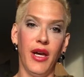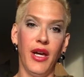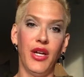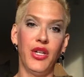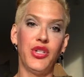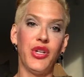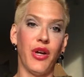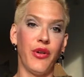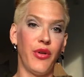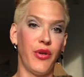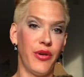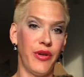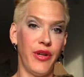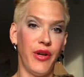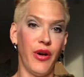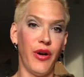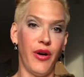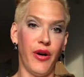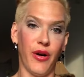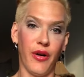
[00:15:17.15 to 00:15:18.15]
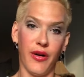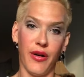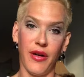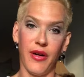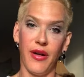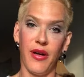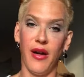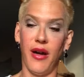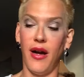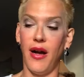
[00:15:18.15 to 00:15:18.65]
J'adore,
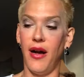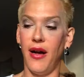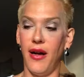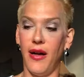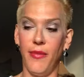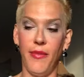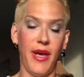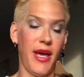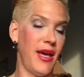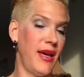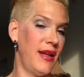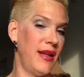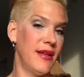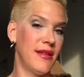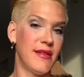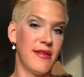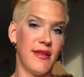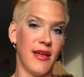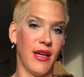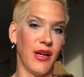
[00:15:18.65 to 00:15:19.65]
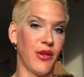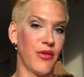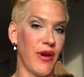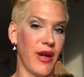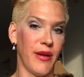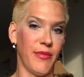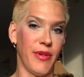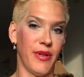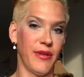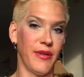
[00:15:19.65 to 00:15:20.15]
and it's
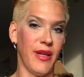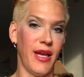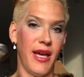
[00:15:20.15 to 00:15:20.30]
incredible.